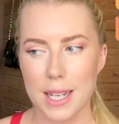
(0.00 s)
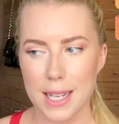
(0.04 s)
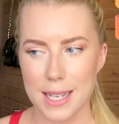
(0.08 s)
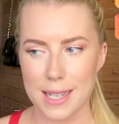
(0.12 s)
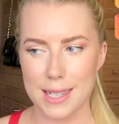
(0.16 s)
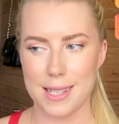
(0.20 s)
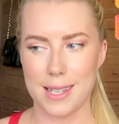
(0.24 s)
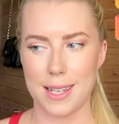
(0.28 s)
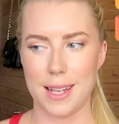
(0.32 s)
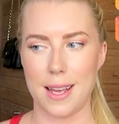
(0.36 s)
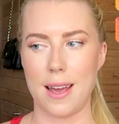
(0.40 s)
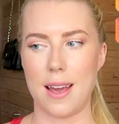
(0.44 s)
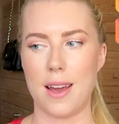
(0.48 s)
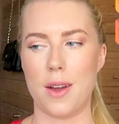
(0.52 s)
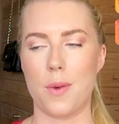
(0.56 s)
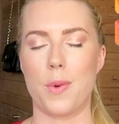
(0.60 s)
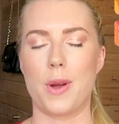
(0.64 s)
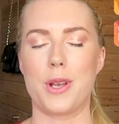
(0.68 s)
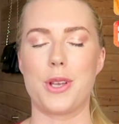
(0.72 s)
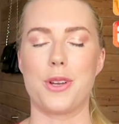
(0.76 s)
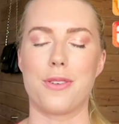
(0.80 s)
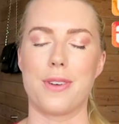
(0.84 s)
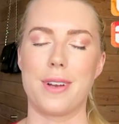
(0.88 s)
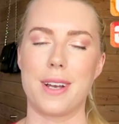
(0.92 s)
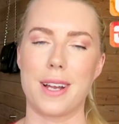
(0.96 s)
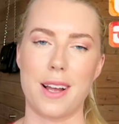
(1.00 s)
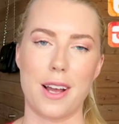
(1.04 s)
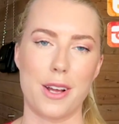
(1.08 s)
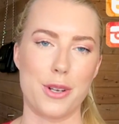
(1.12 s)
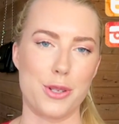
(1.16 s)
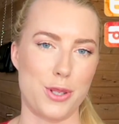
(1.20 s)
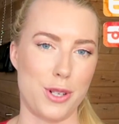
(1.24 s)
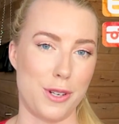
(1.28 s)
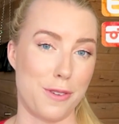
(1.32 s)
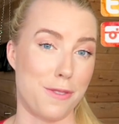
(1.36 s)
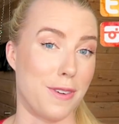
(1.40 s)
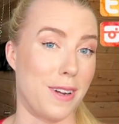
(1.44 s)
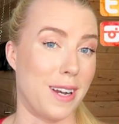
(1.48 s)
easier when you're in a
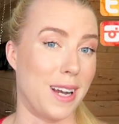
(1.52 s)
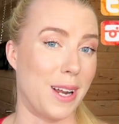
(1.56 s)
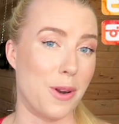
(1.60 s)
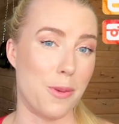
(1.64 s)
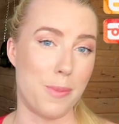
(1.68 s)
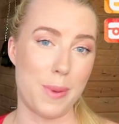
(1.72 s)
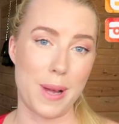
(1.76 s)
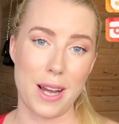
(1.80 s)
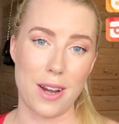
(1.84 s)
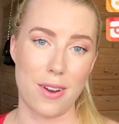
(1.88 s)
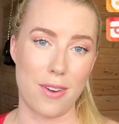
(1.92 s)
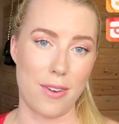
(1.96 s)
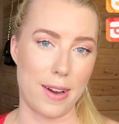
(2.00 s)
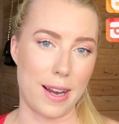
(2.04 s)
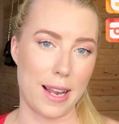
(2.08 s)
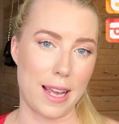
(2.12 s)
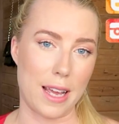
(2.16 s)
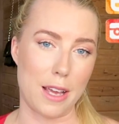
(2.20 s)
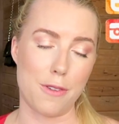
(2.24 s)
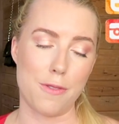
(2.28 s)
country for a little bit longer.